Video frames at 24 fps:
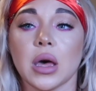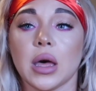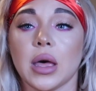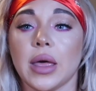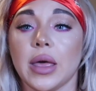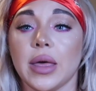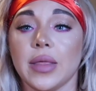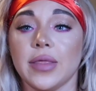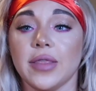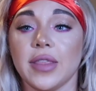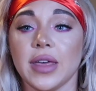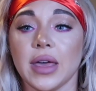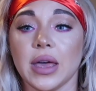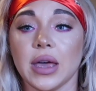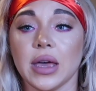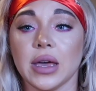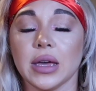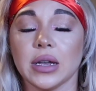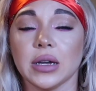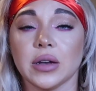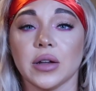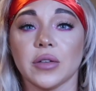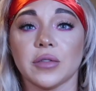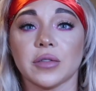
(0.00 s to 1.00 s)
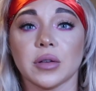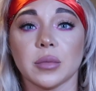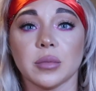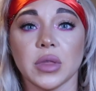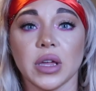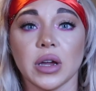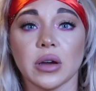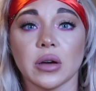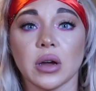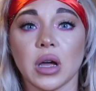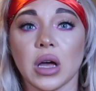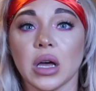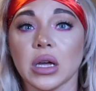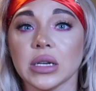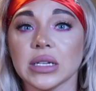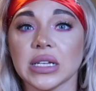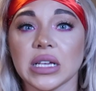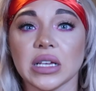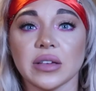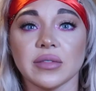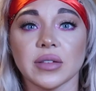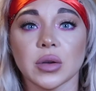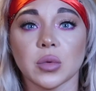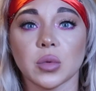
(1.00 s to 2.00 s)
And then from there on,
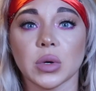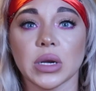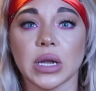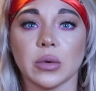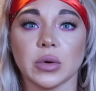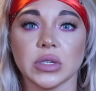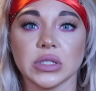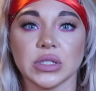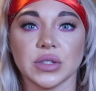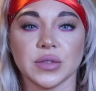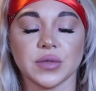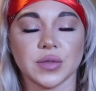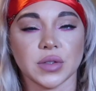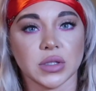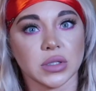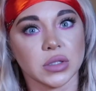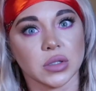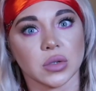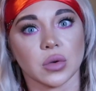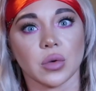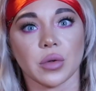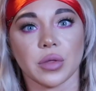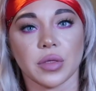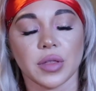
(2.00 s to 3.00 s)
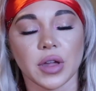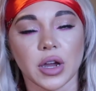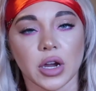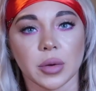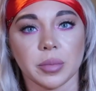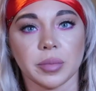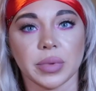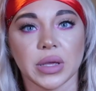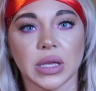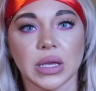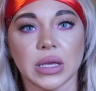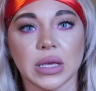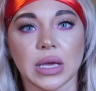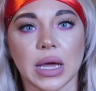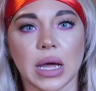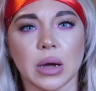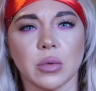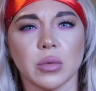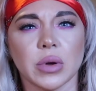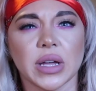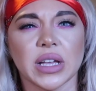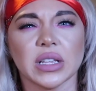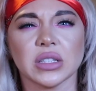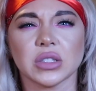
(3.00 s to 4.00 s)
even when I went to physical therapy,
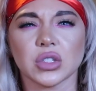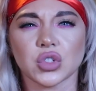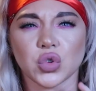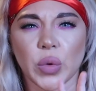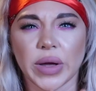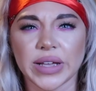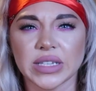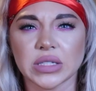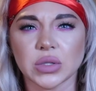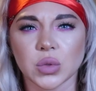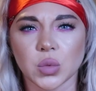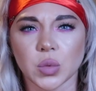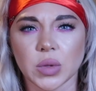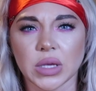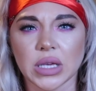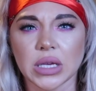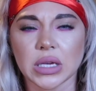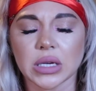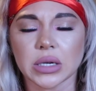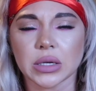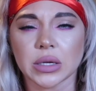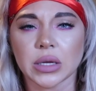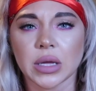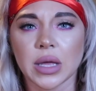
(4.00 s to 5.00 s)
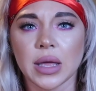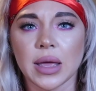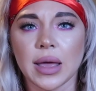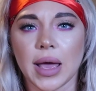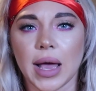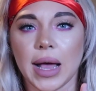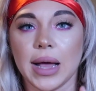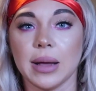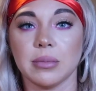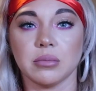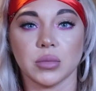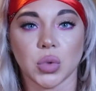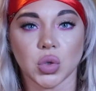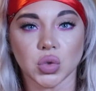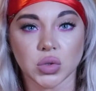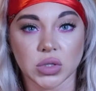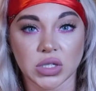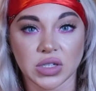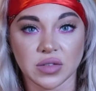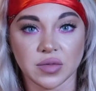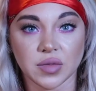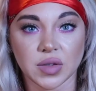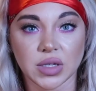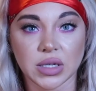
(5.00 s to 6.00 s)
I went twice a week at
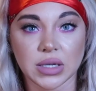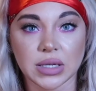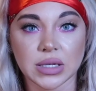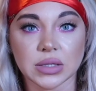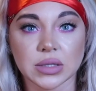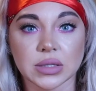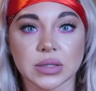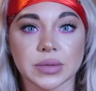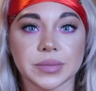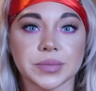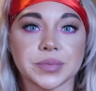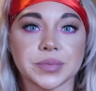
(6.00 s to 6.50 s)
Multi Fitness.